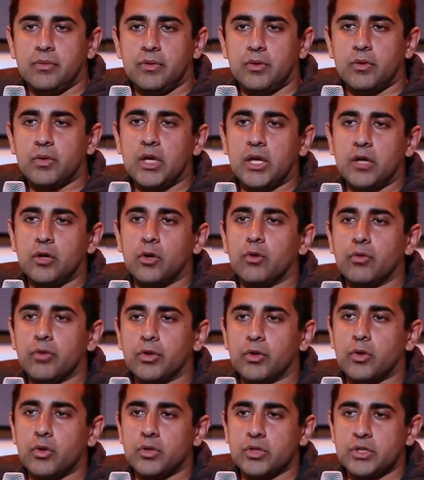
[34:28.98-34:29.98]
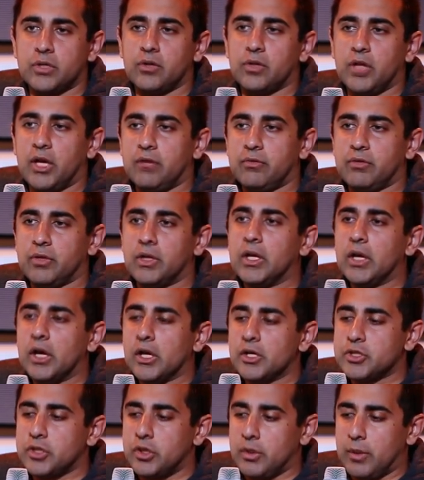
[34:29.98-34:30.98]
okay, over the course of their life.
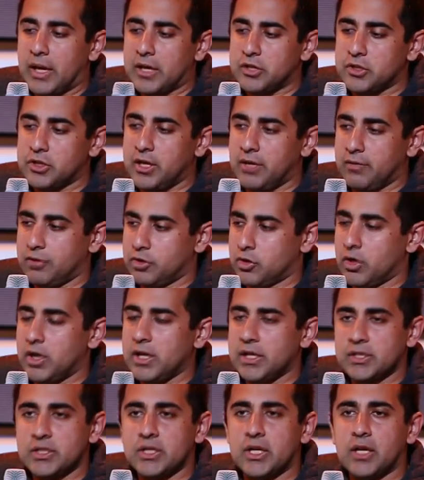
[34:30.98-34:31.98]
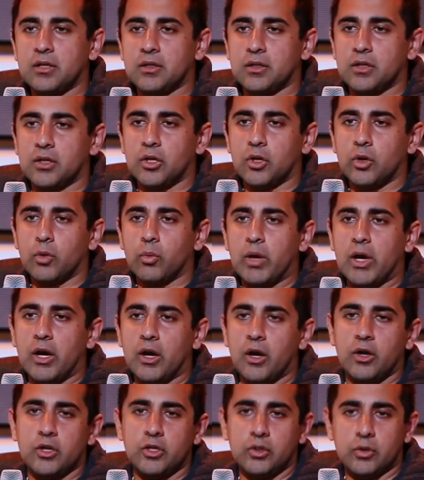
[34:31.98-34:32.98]
So you actually have a training set
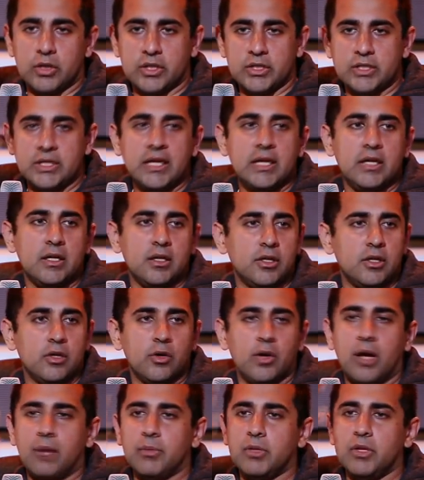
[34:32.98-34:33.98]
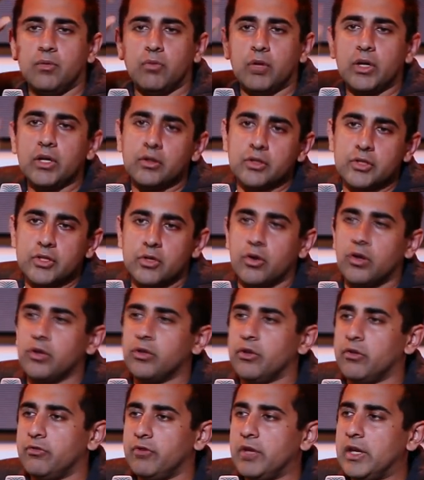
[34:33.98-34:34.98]
where you can take, you know, how many wrinkles are on
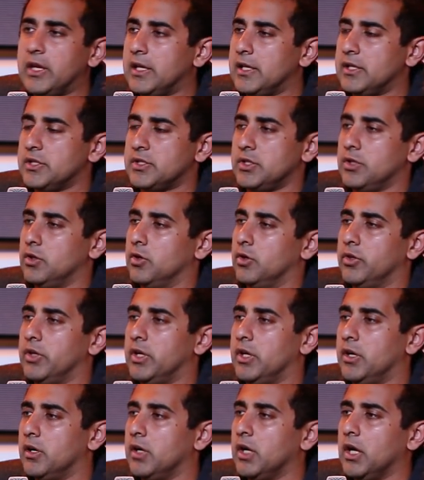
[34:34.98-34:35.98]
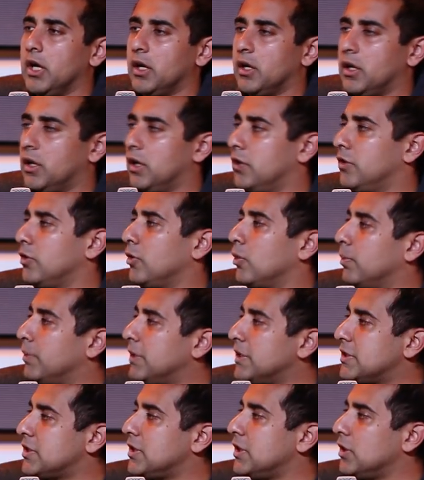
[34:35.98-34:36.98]
their face, you know, their their
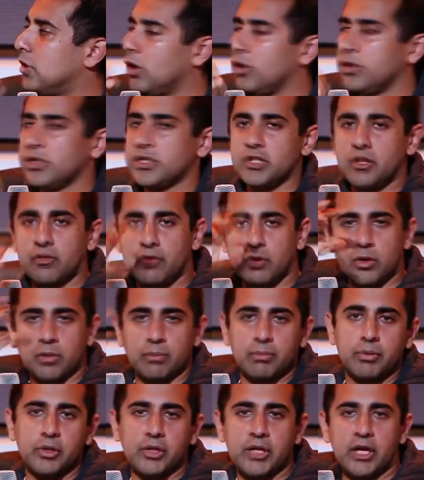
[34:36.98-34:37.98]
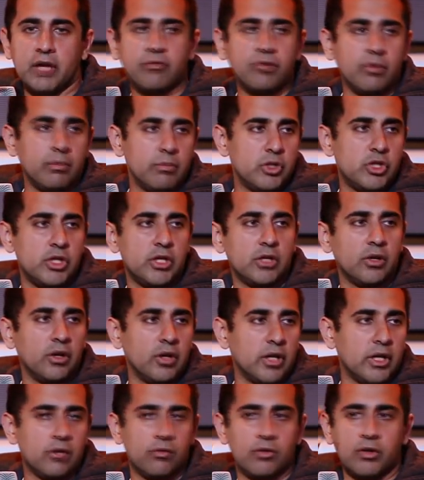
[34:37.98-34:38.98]
obesity, all the stuff you can pull that from machine
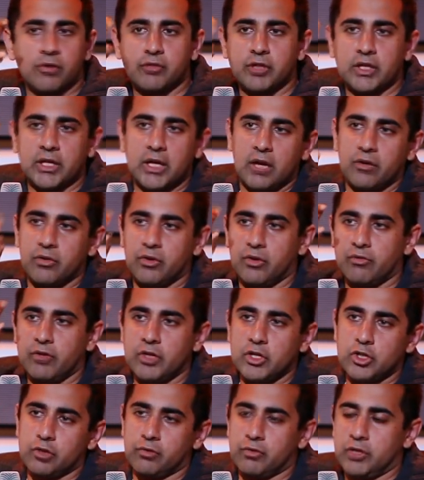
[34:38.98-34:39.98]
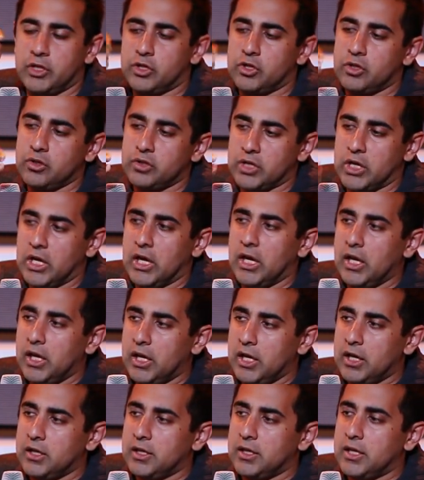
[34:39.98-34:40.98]
learning roughly out of their facial features,
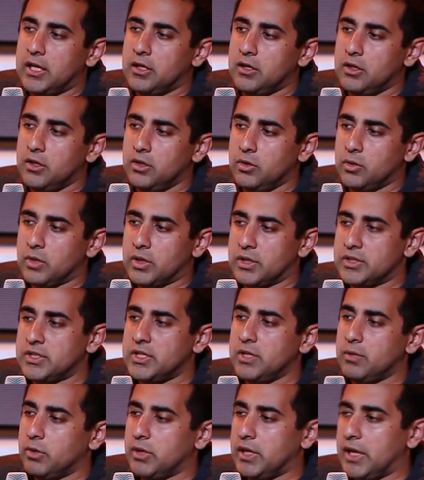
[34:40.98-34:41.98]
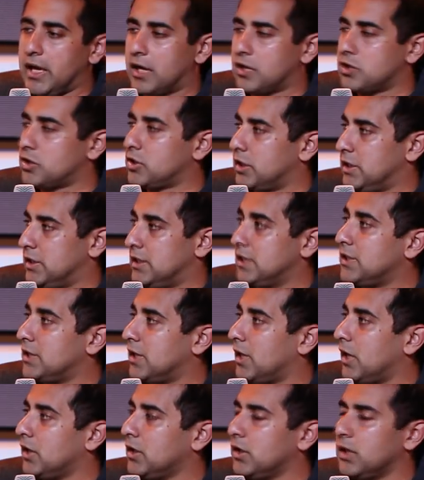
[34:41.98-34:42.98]
and then you can see when they actually did
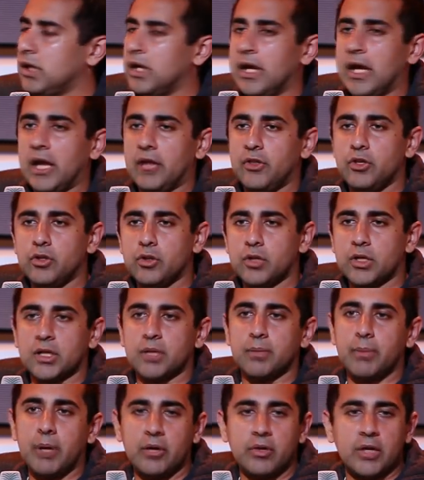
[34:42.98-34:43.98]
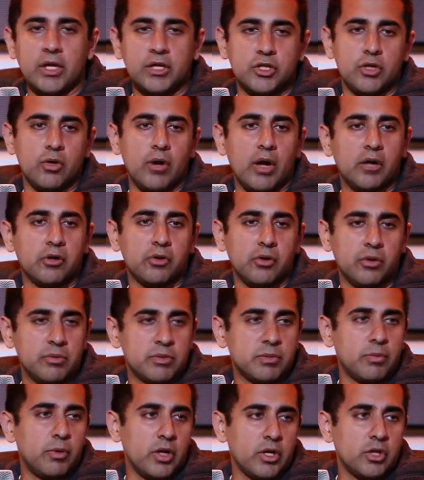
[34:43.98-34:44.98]
die, and then you can compare that to your
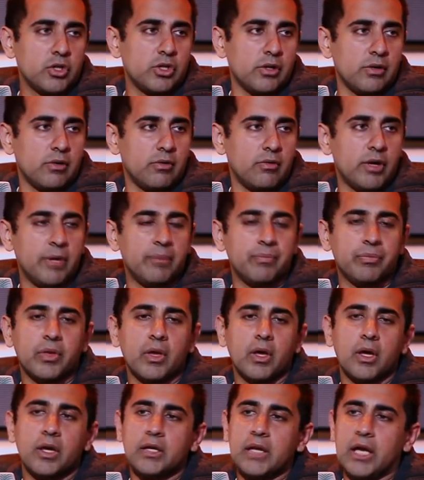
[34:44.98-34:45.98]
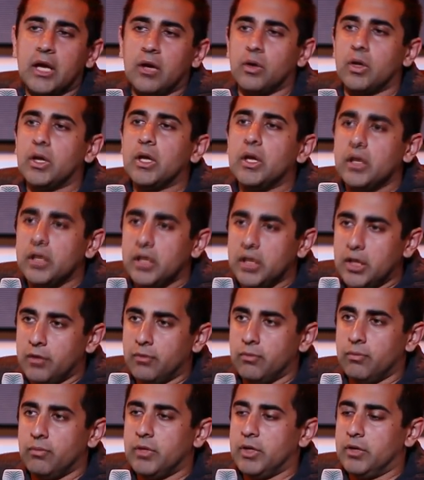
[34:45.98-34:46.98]
algorithm's prediction, right? Now,
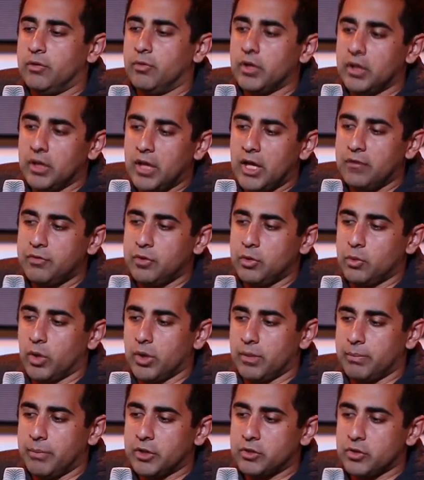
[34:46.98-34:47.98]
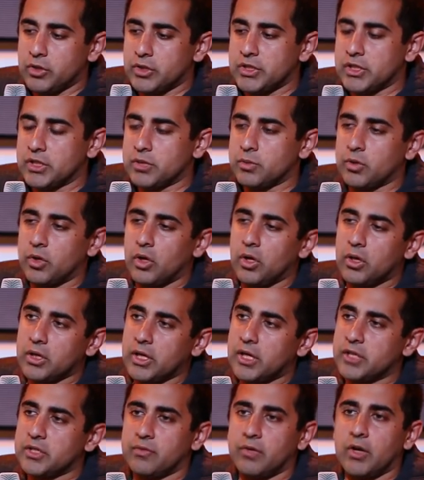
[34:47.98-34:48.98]
in real life, you'd want to buttress this with all
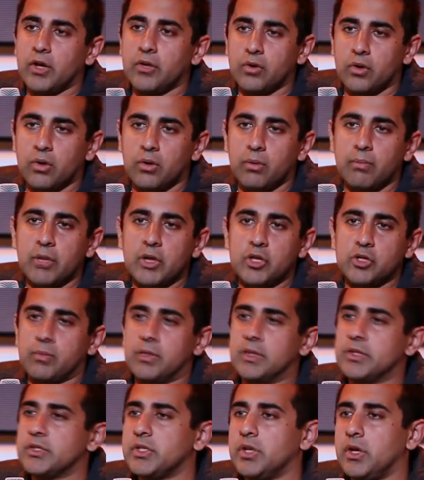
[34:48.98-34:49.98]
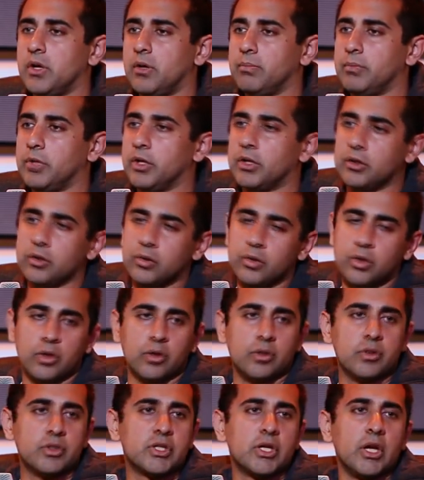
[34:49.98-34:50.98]
kinds of other measurements there, blood
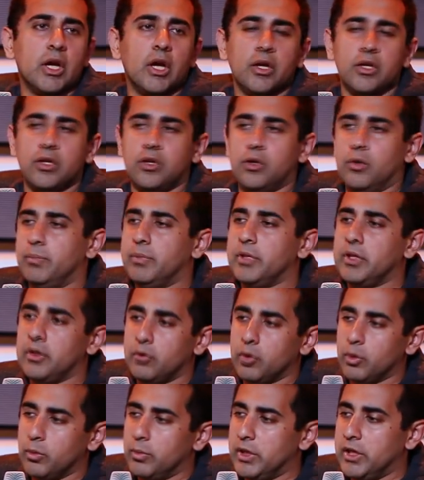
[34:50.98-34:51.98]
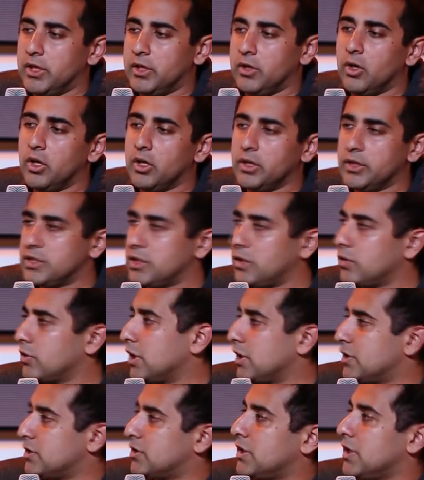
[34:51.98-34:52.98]
glucose, you know, bilirubin, all these other
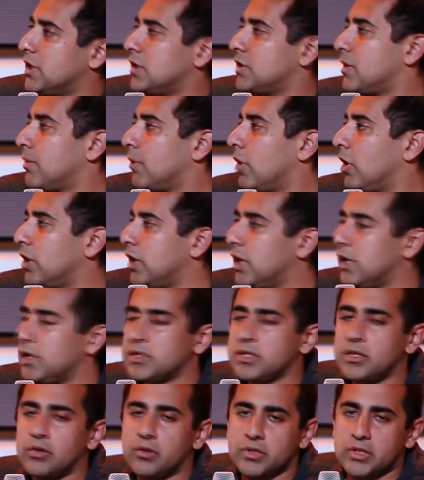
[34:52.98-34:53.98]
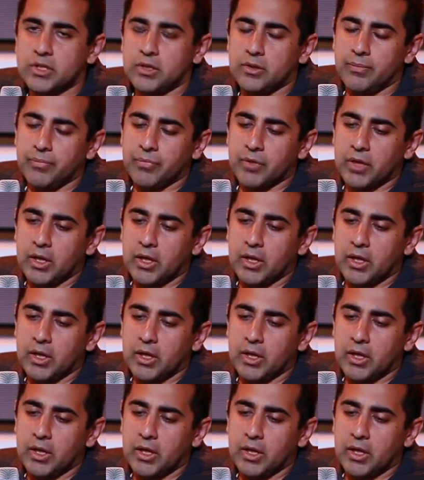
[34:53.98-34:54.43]
kinds of things, mRNA, et cetera, et cetera.